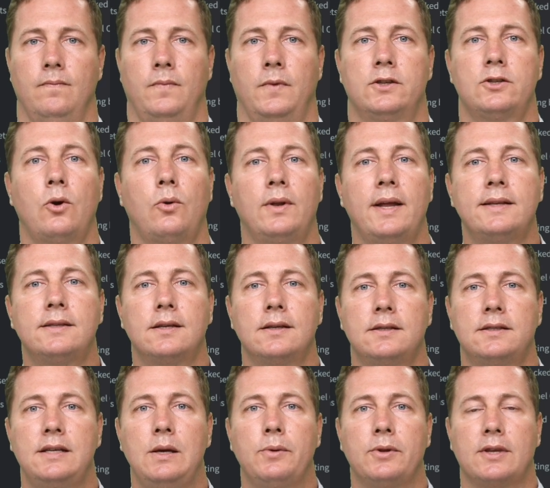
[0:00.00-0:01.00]
So
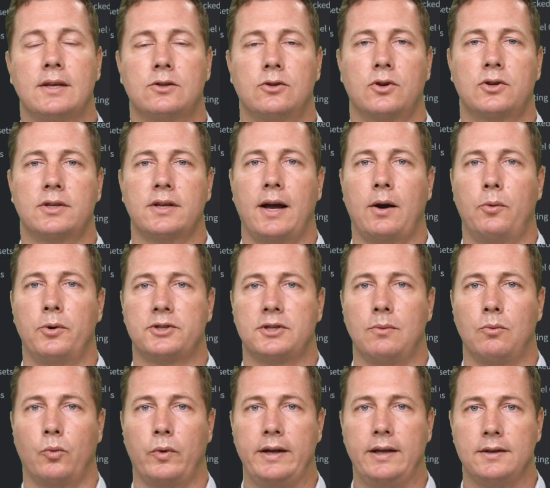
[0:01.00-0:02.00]
let's see what this looks like with
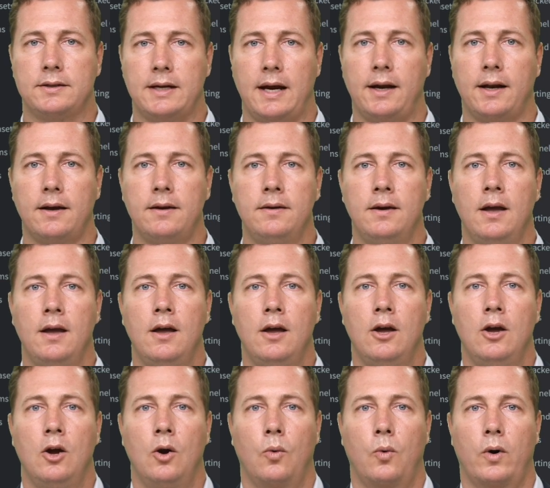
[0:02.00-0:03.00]
some real data.
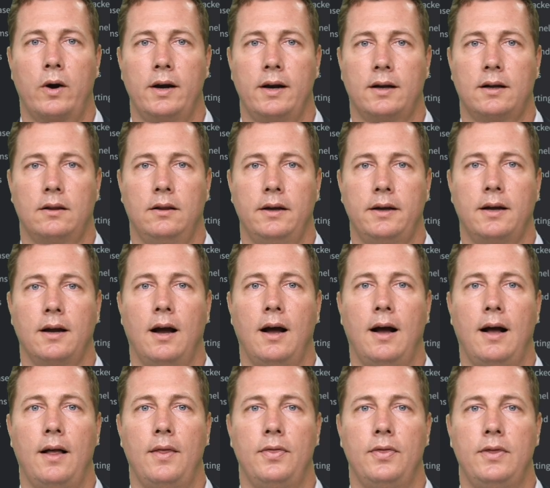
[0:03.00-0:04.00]
We're going to click
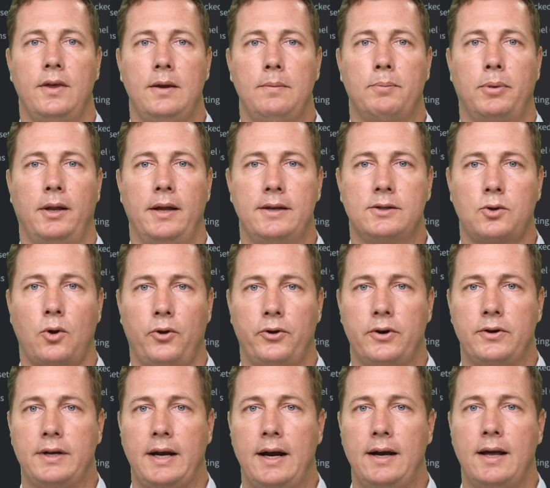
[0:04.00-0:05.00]
on the
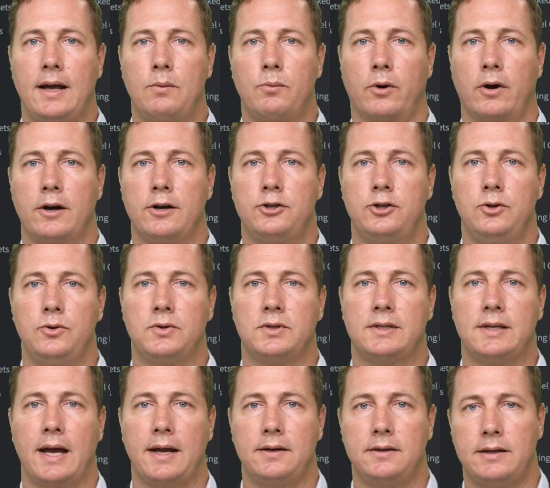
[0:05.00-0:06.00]
placeholder data and we're going to choose
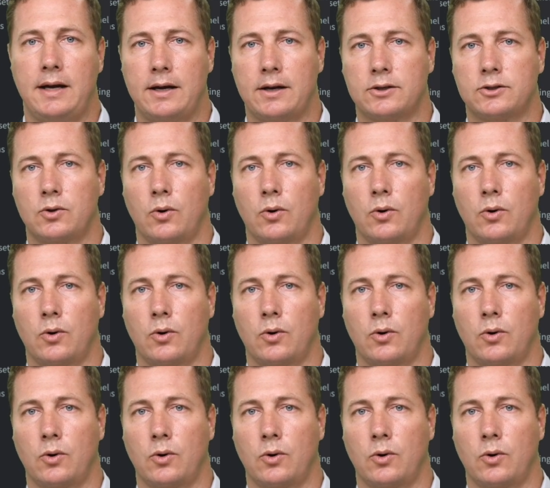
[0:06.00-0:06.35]
Set Data